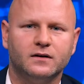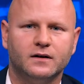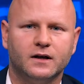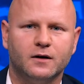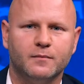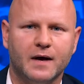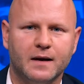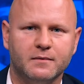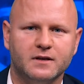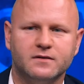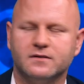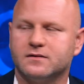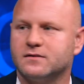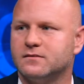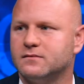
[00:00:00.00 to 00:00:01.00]
You know, maybe
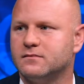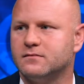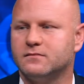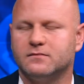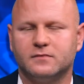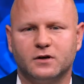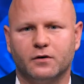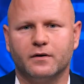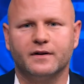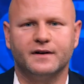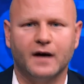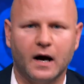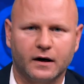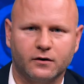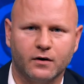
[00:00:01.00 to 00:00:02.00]
just go to the
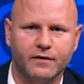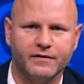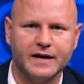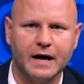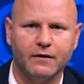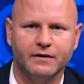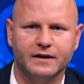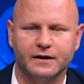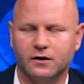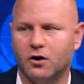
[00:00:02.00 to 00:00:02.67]
doctor every now and then,